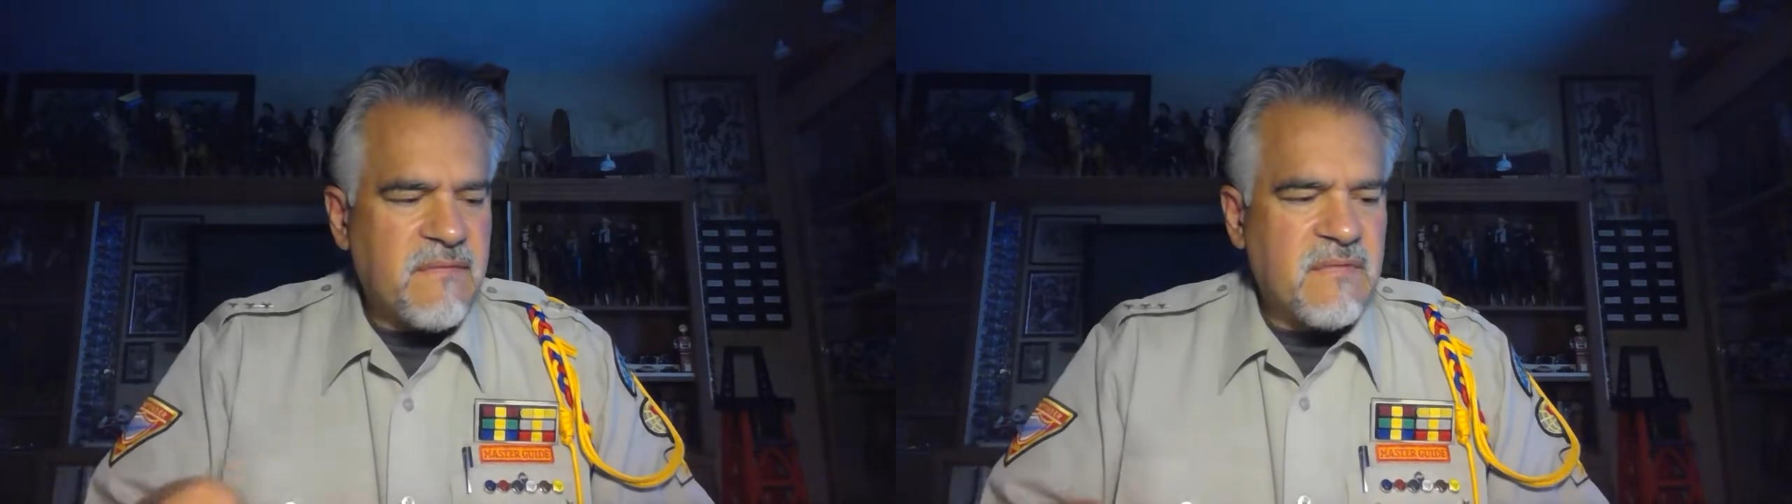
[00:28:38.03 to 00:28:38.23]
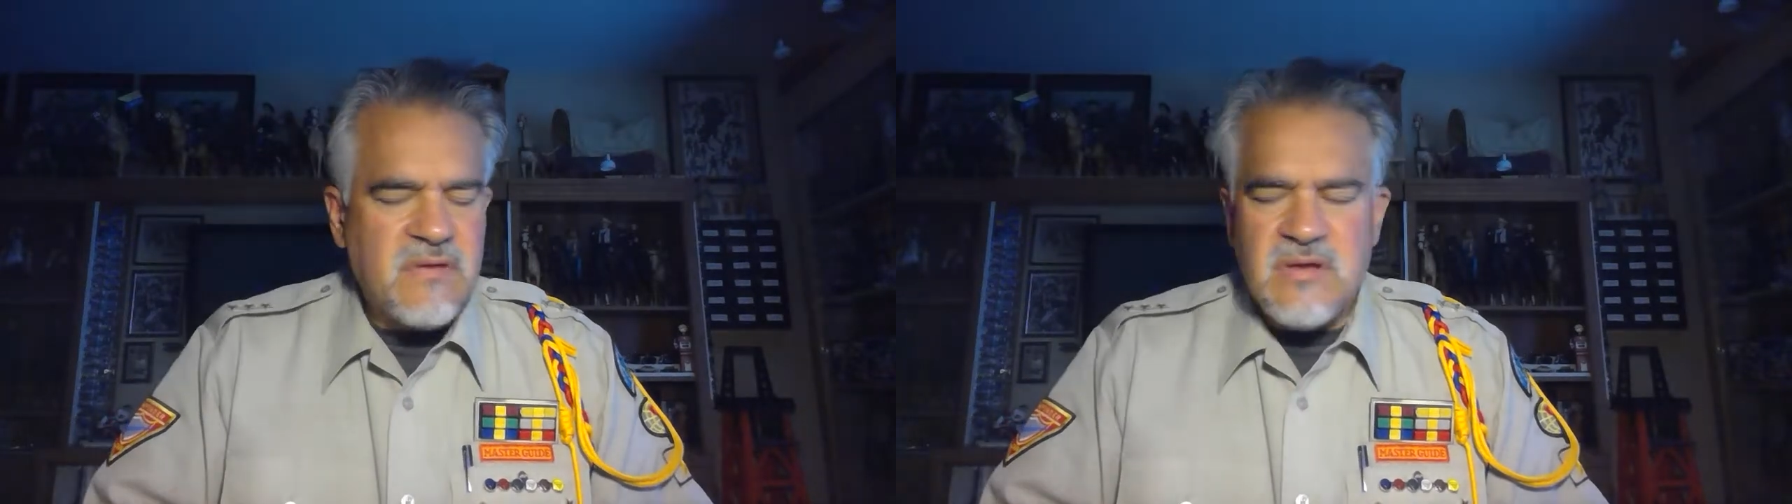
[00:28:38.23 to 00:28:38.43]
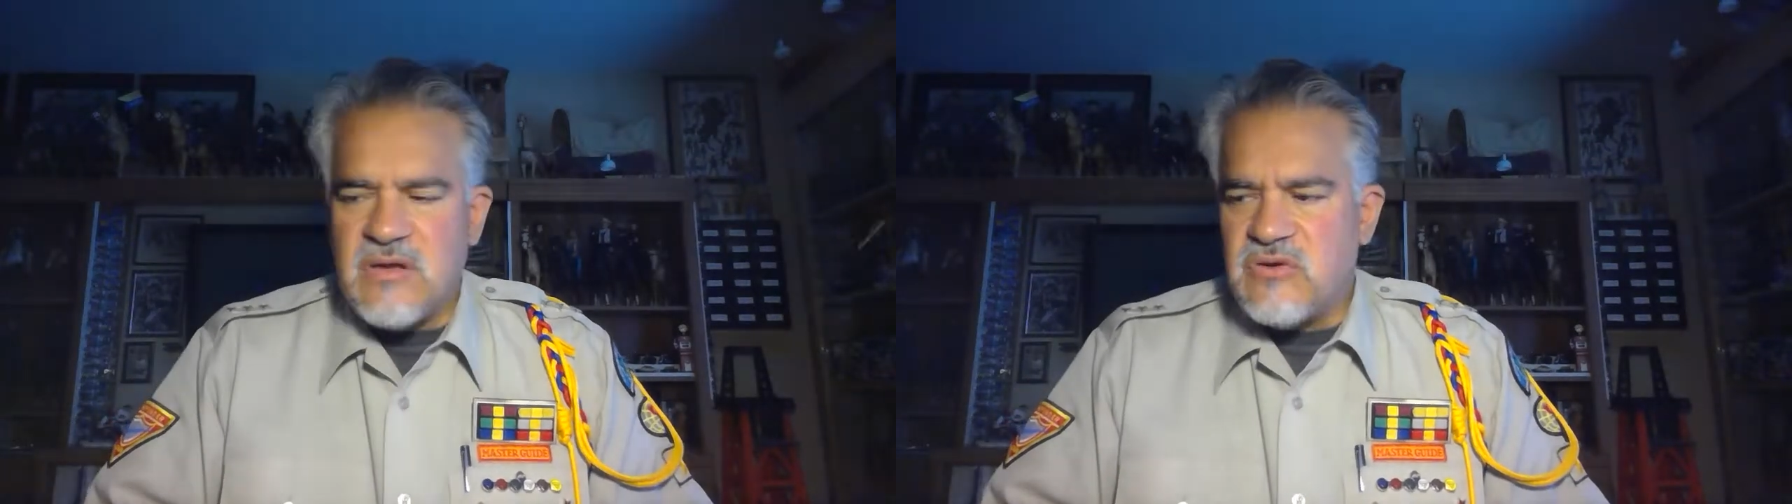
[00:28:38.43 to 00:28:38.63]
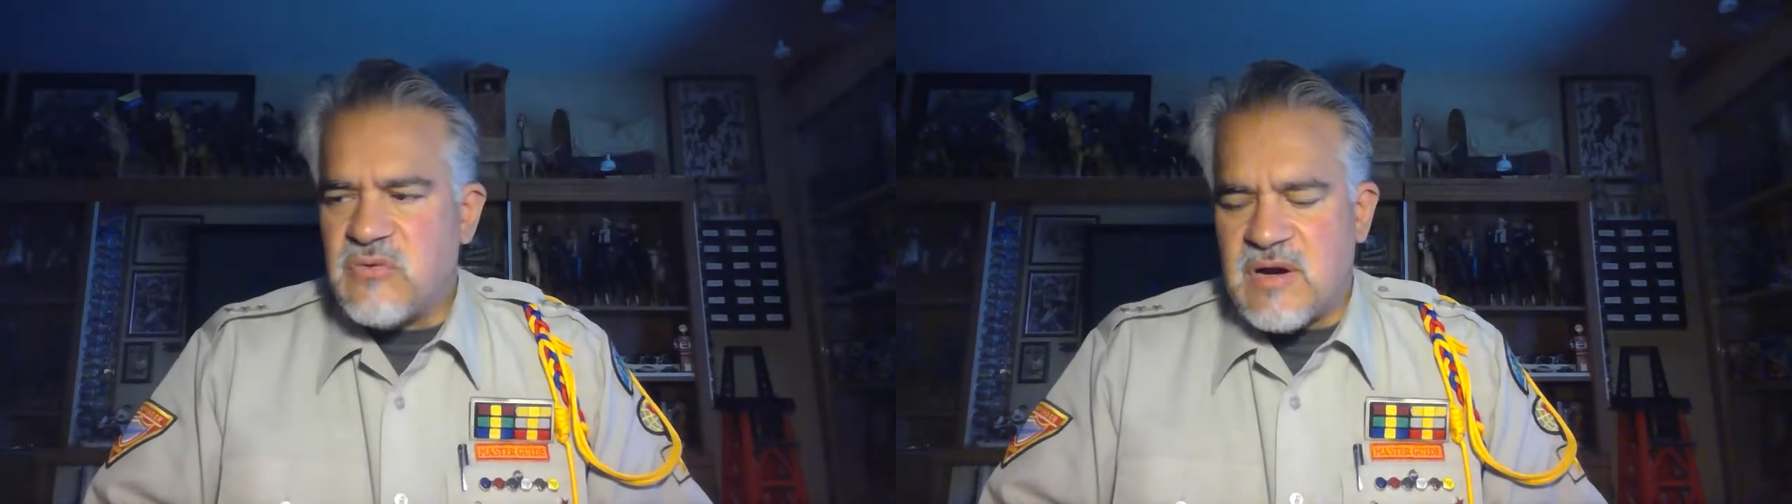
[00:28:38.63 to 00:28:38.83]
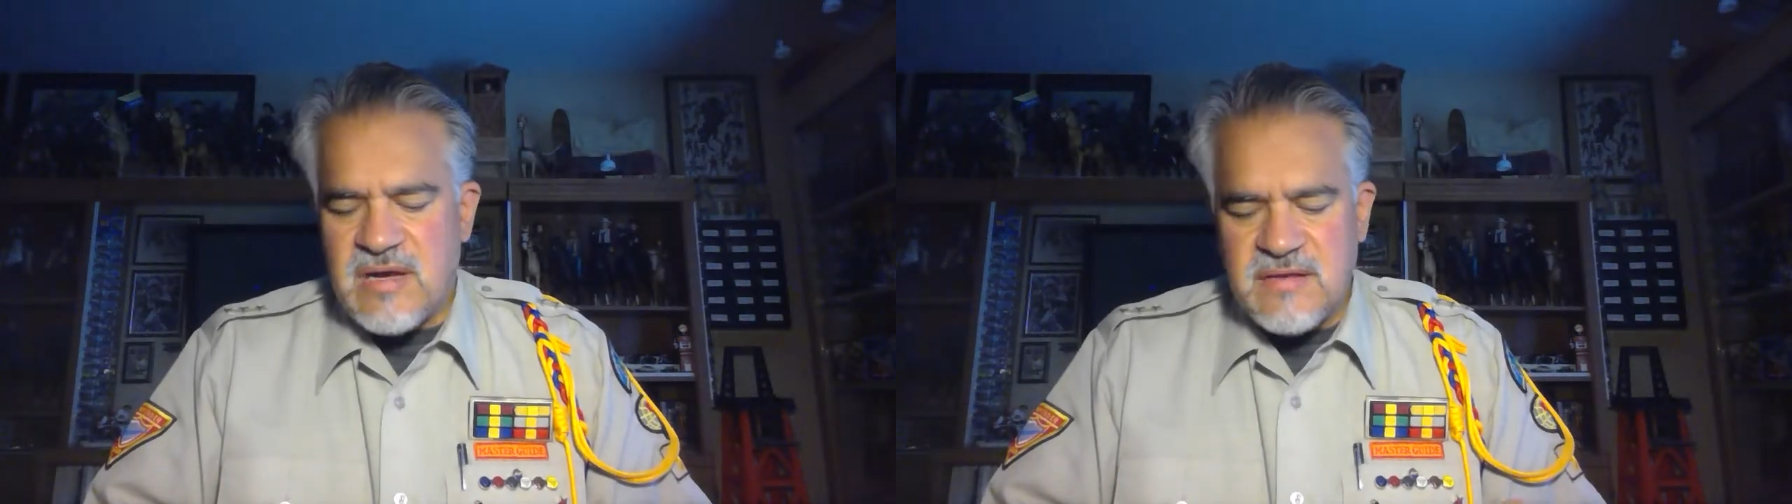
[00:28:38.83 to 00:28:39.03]
until it
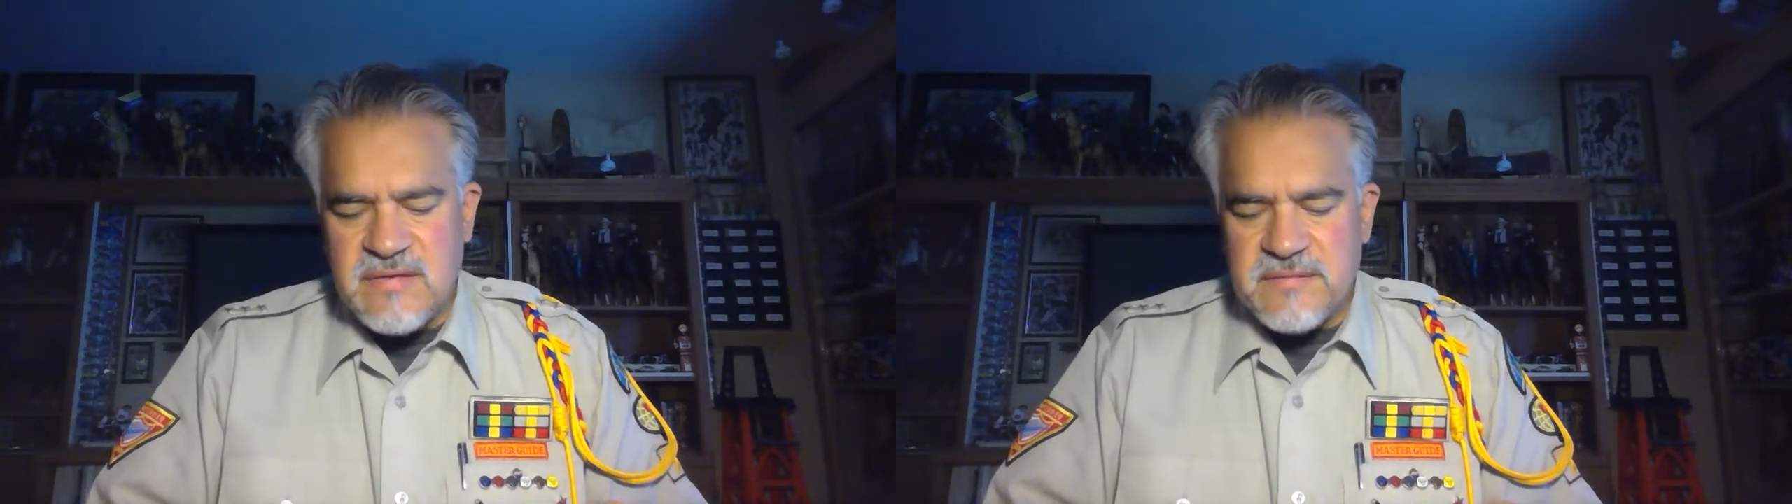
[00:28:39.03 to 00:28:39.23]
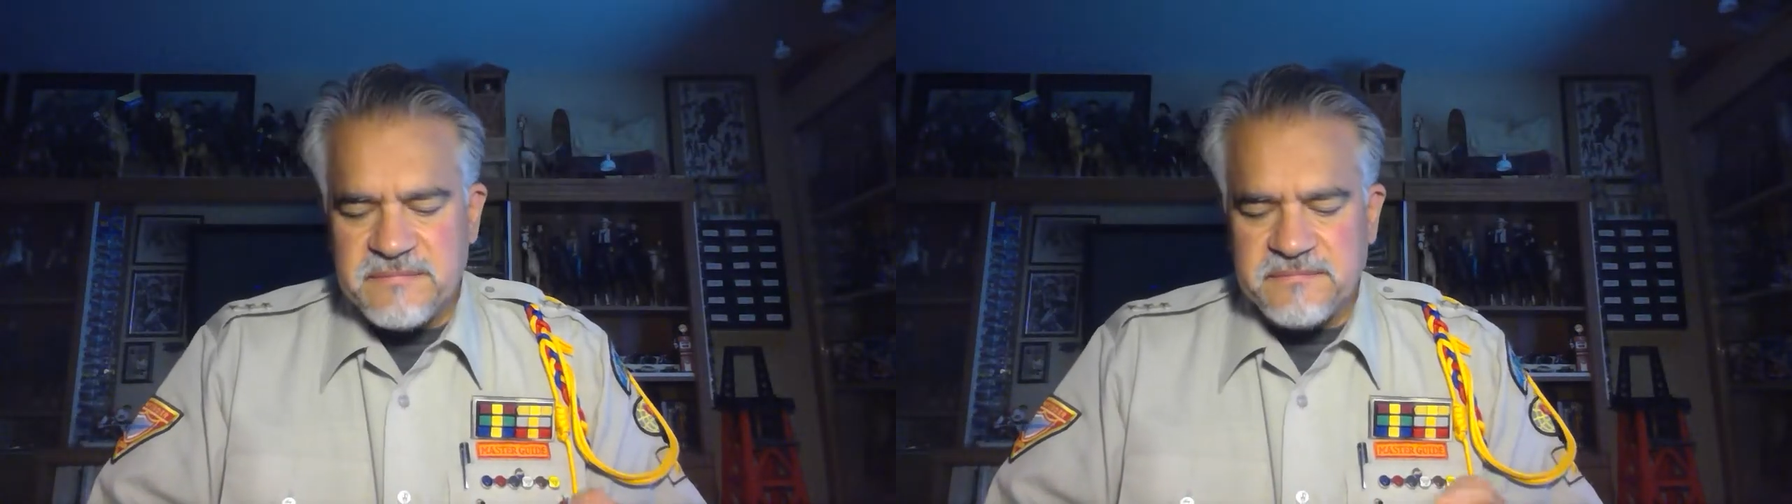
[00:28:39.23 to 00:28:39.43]
dries.